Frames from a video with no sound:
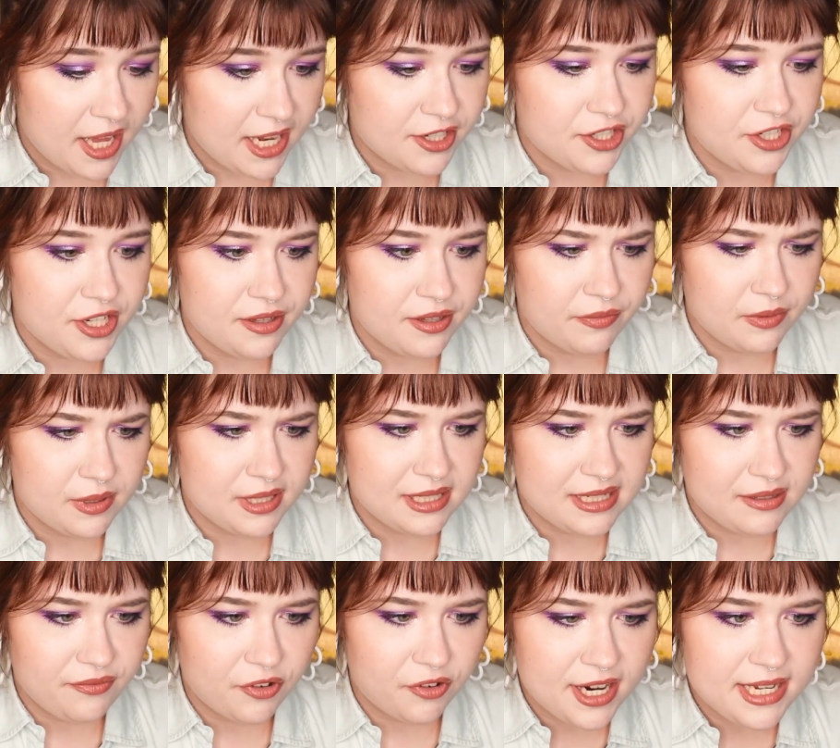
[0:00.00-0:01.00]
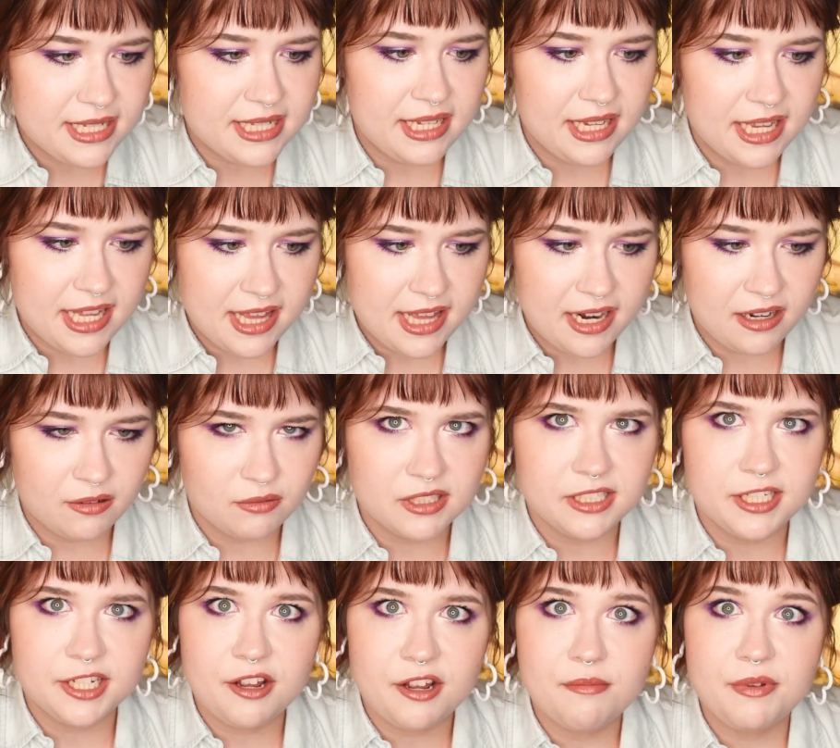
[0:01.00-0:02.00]
And she was phrasing it that it
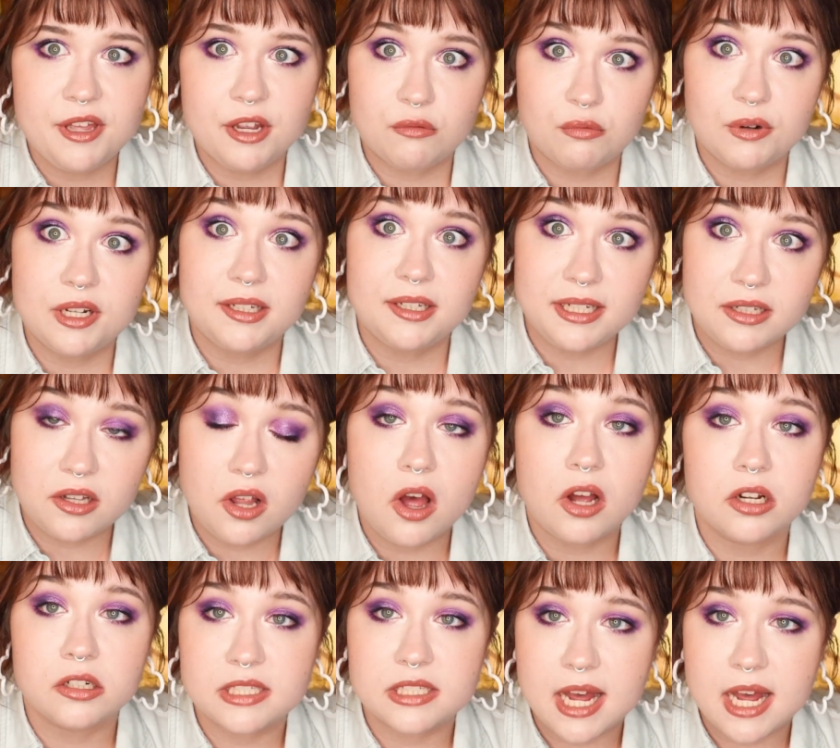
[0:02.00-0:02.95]
was going to be a really long